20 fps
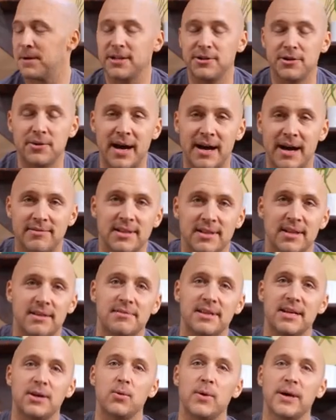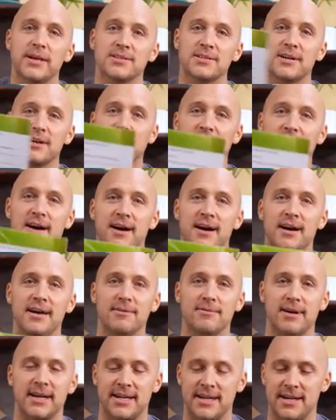but I do have a lovely quick start guide
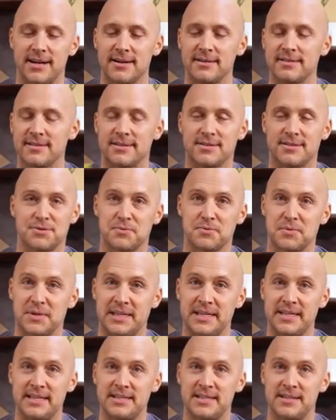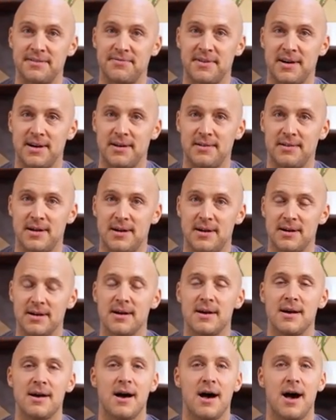right here. This is really easy to follow along.
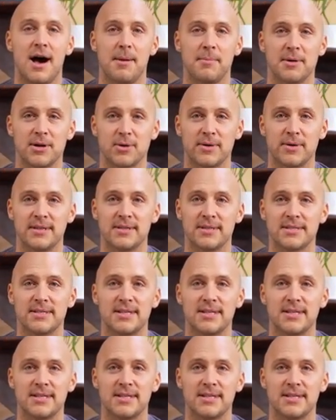I'm gonna read the